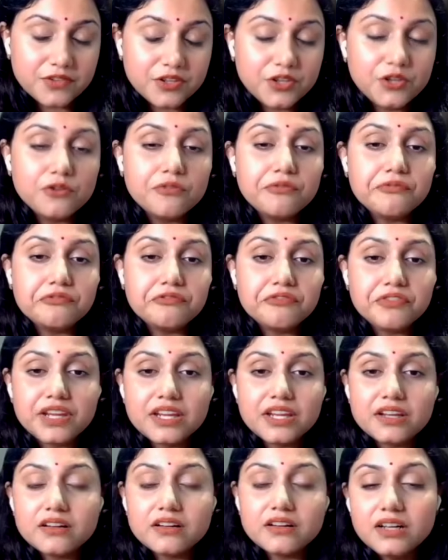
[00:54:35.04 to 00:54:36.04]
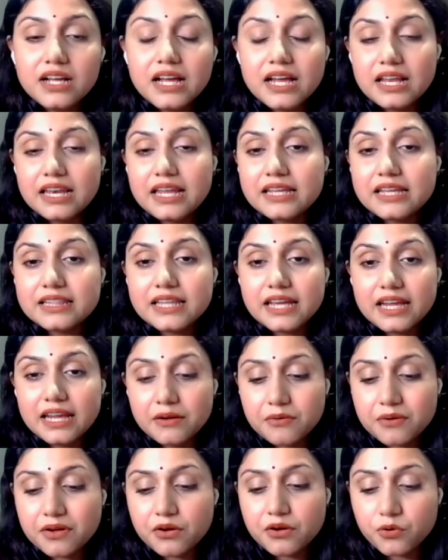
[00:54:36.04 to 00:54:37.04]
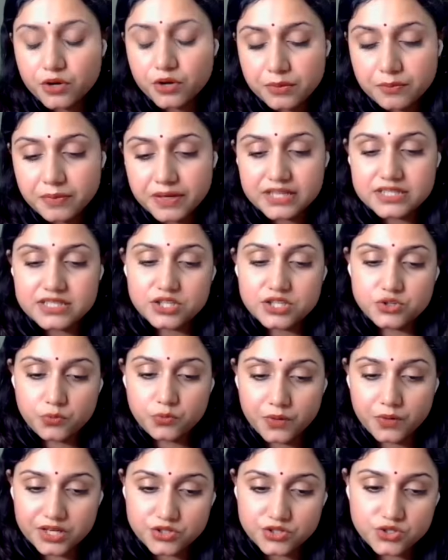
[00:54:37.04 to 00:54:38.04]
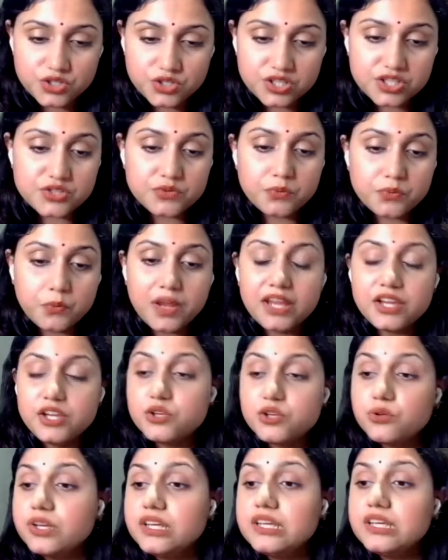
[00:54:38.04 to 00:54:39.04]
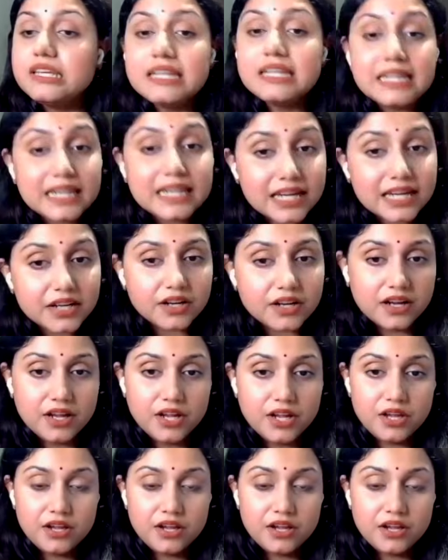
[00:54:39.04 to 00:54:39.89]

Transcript: You feel like there could be situations where you need